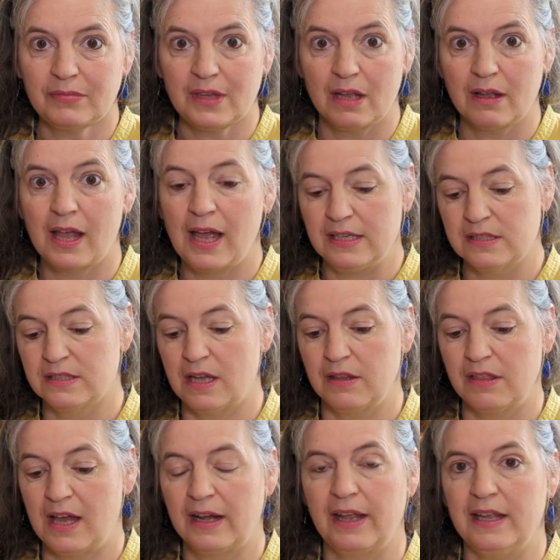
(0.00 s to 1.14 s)
Okay, so
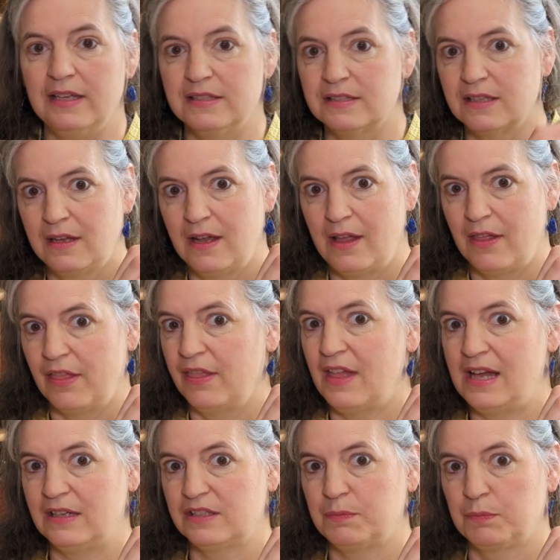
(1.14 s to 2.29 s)
that is
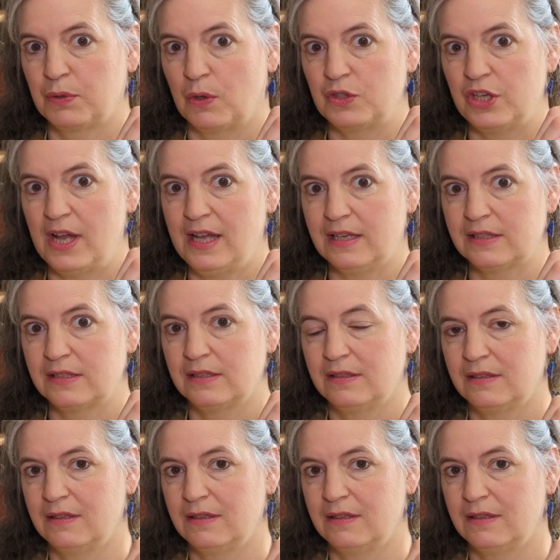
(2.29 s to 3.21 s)
that project.